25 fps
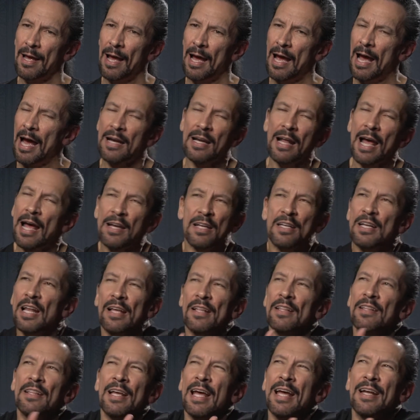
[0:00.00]
Yeah. And,
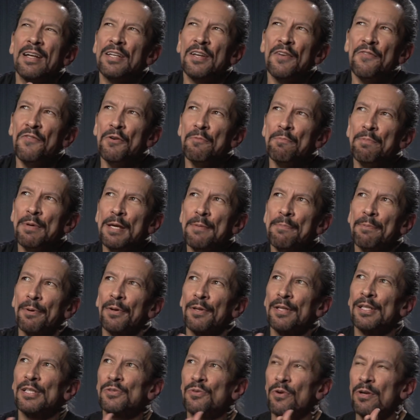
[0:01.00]
and, and different
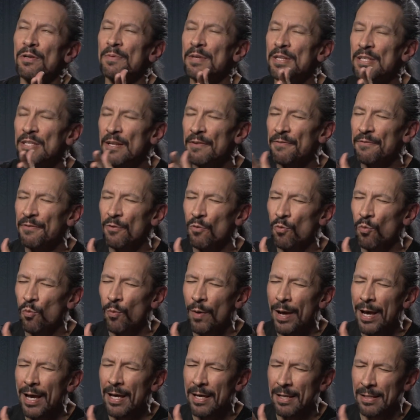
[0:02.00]
people, there's going to be different
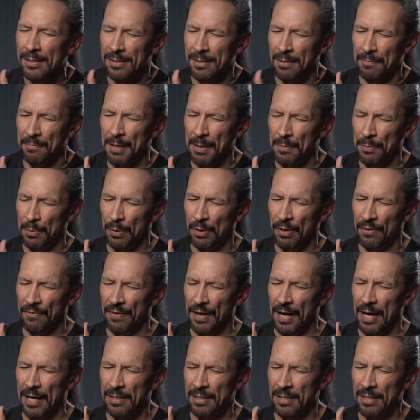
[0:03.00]
ways that people can
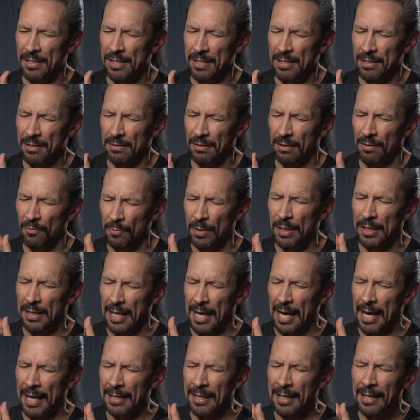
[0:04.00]
find to deal with
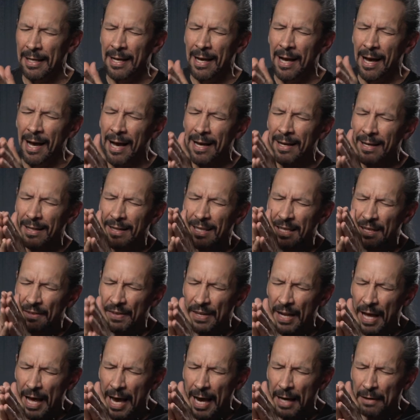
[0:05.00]
that. I can think
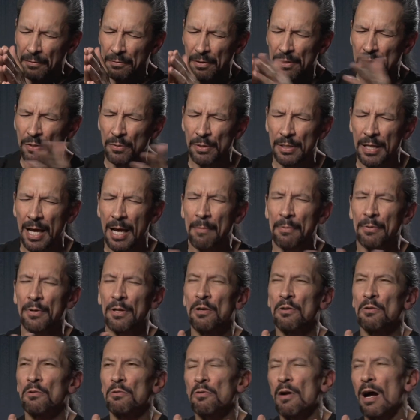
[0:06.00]
of an actress who was able to
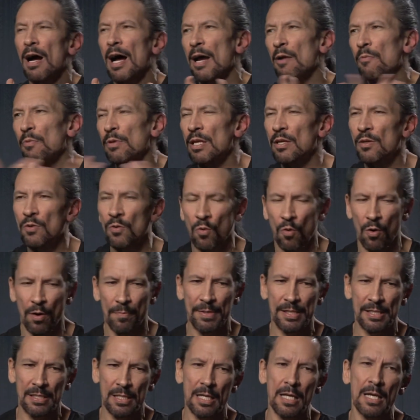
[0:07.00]
cry with
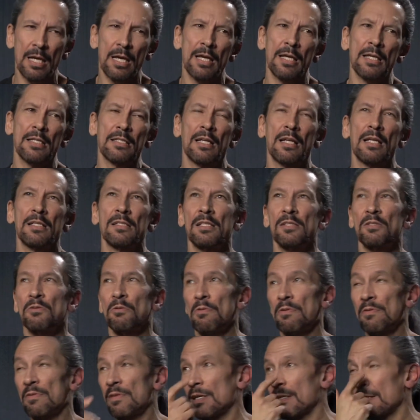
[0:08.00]
enormous ease, and it's the
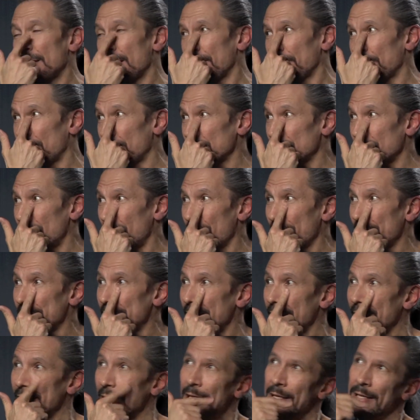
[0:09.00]
sort of thing that, of course,
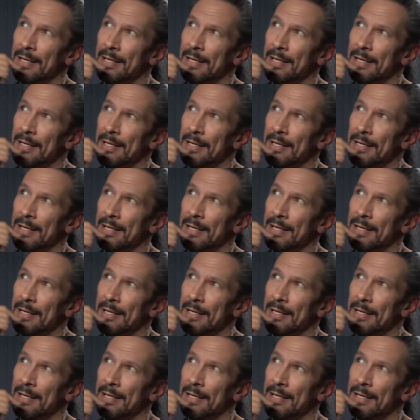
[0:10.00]
always